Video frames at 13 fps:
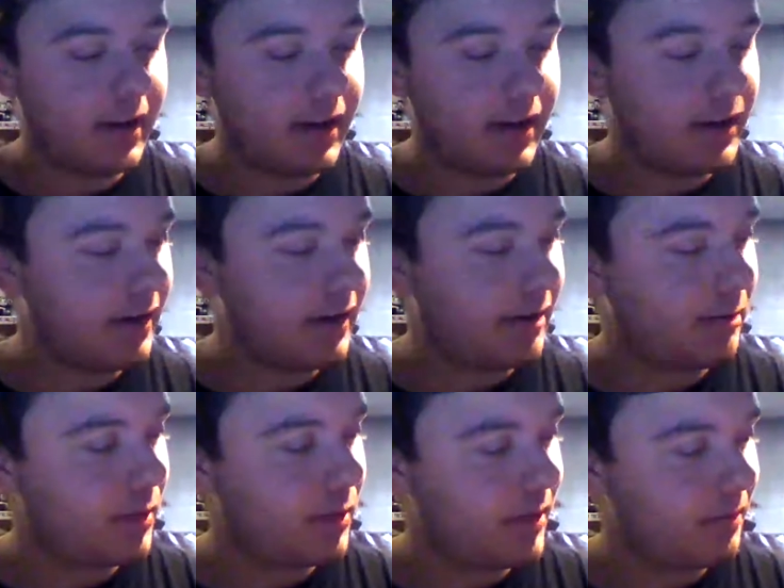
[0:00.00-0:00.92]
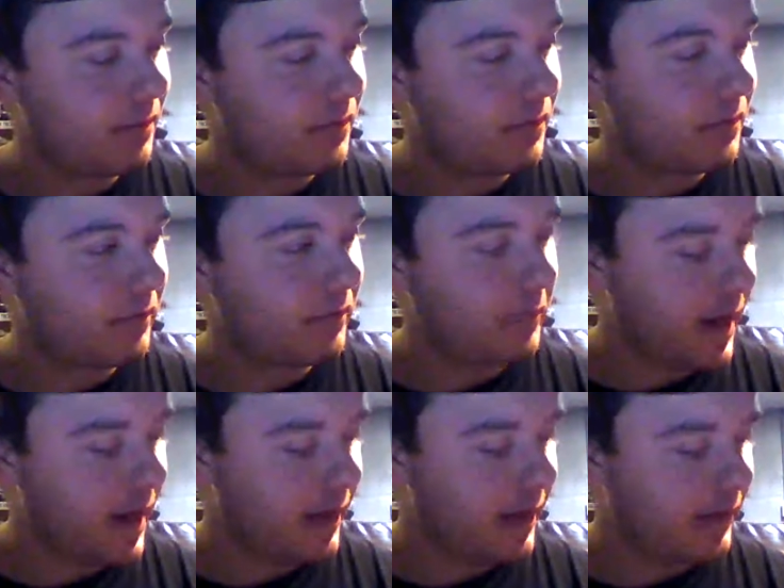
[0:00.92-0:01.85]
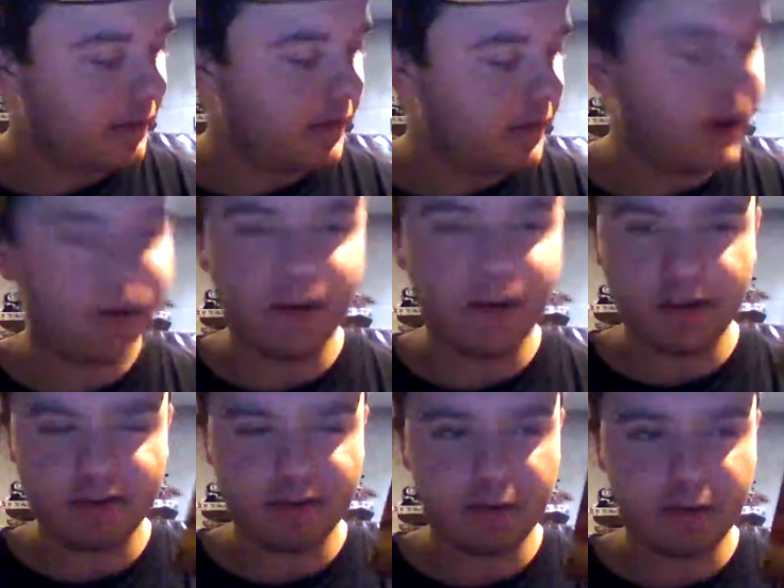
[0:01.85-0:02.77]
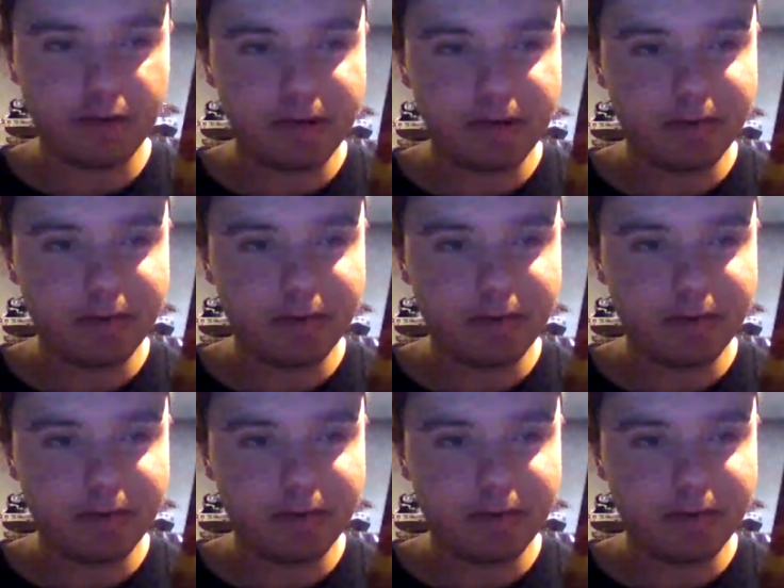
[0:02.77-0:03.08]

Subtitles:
But yeah, it's a very awesome movie.